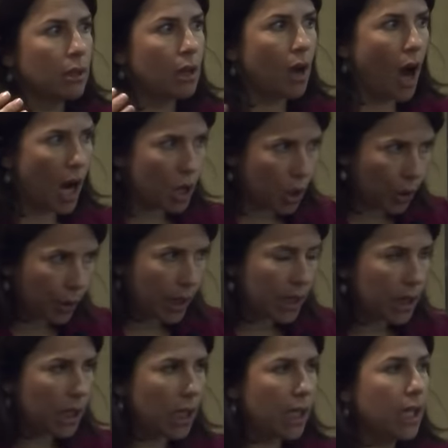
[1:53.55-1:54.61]

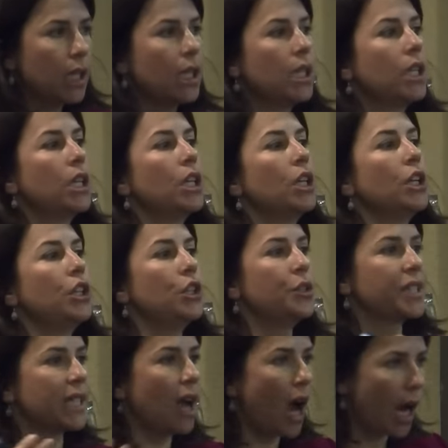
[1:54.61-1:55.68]
concurrently
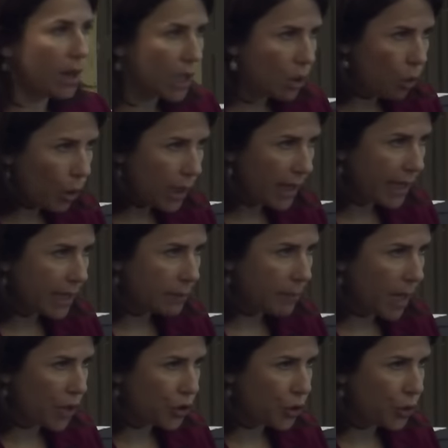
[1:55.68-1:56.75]
using highly correlated
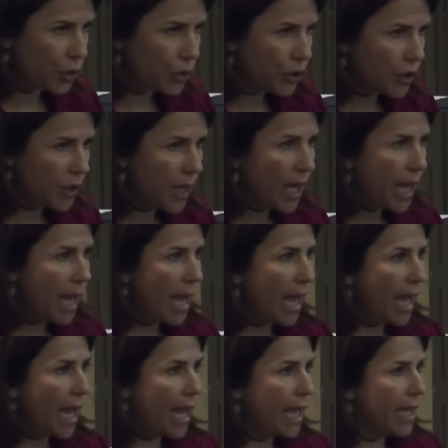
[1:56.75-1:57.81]
measures
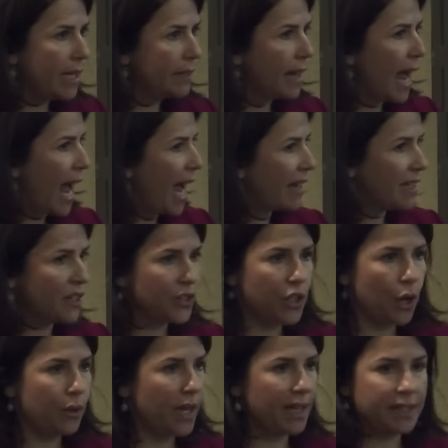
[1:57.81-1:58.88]
and act as
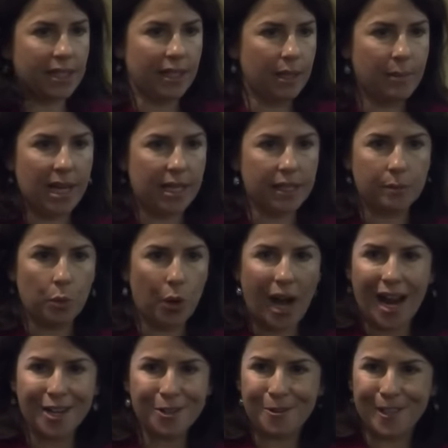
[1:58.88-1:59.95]
though that's going to make us more
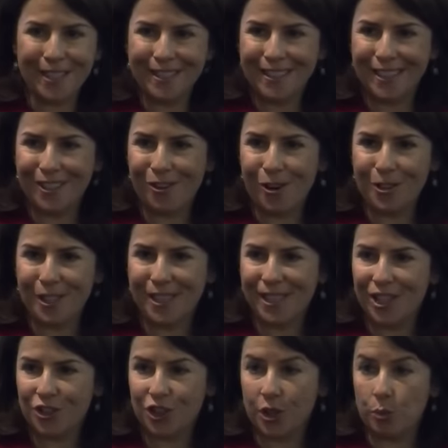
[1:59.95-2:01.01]
accurate in our
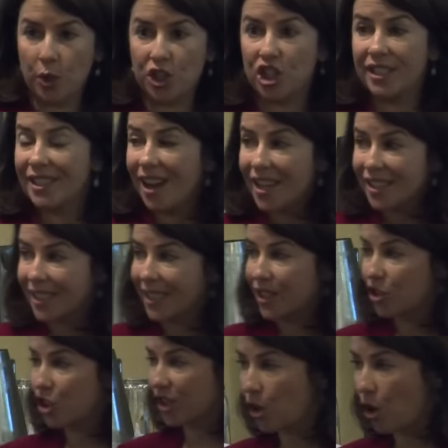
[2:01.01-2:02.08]
decision, which it doesn't.
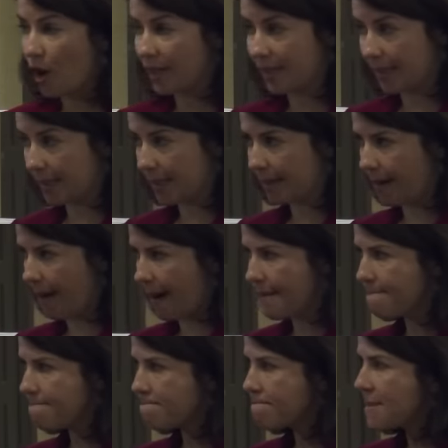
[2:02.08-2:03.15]
It costs us
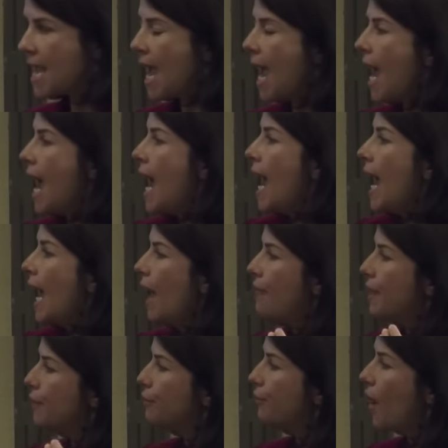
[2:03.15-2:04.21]
time.
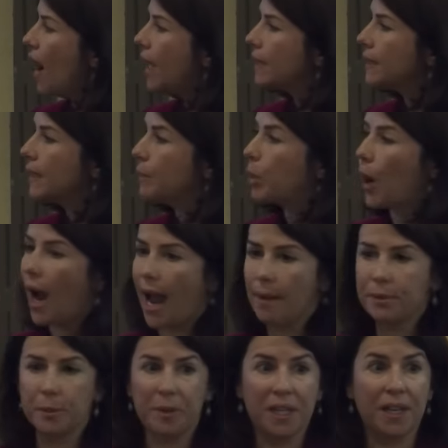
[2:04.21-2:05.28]
And then finally,
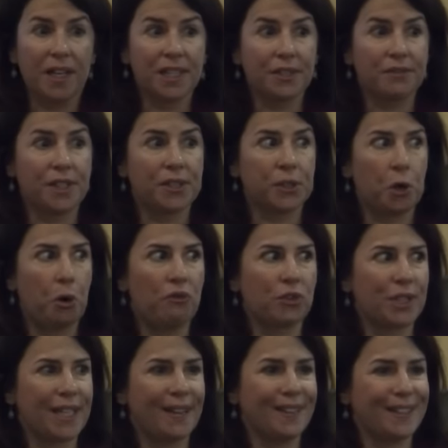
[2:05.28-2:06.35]
perhaps because of this
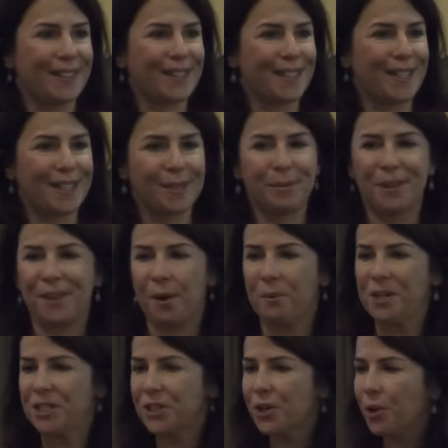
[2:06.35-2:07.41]
overzealous assessment that
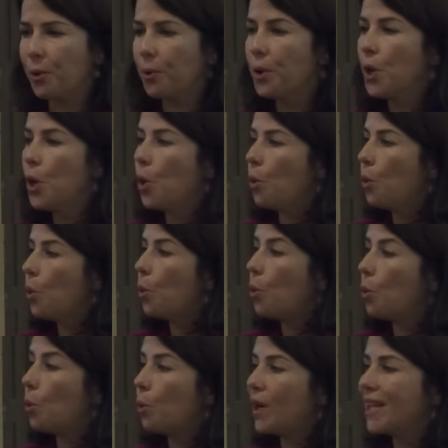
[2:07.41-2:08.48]
we do,
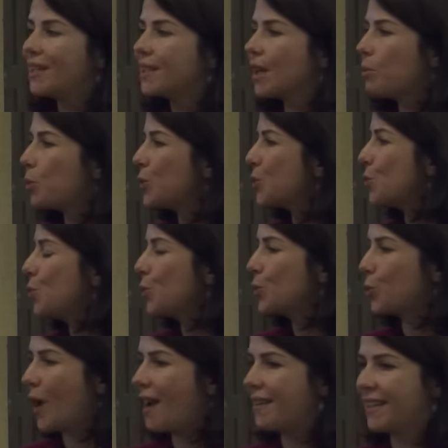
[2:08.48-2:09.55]
we end up with schools
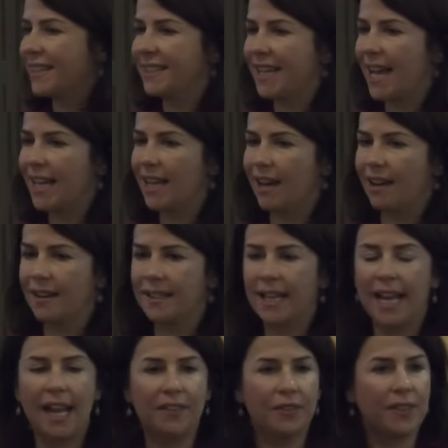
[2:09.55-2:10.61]
drowning in data,
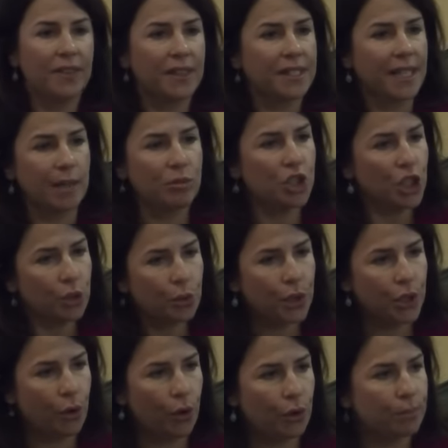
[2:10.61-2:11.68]
and the same
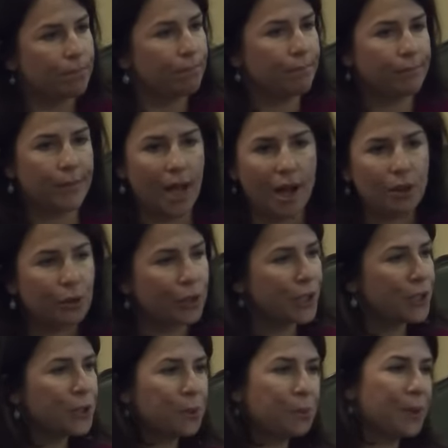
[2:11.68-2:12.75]
children are not
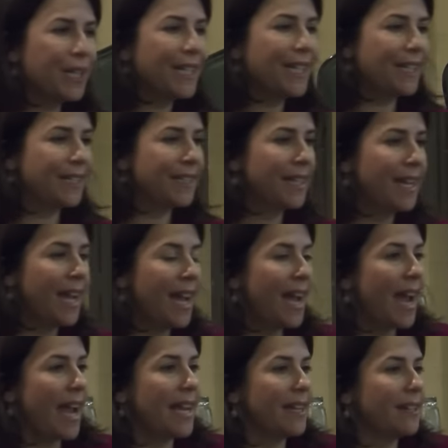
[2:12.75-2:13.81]
learning to read.
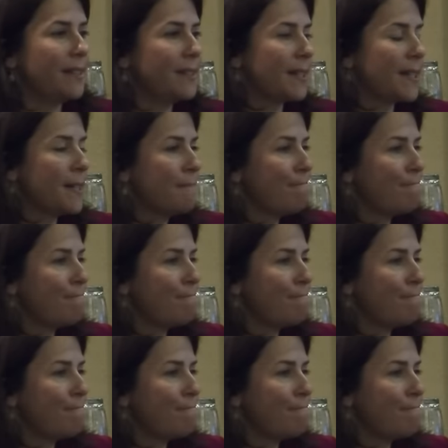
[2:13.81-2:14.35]
And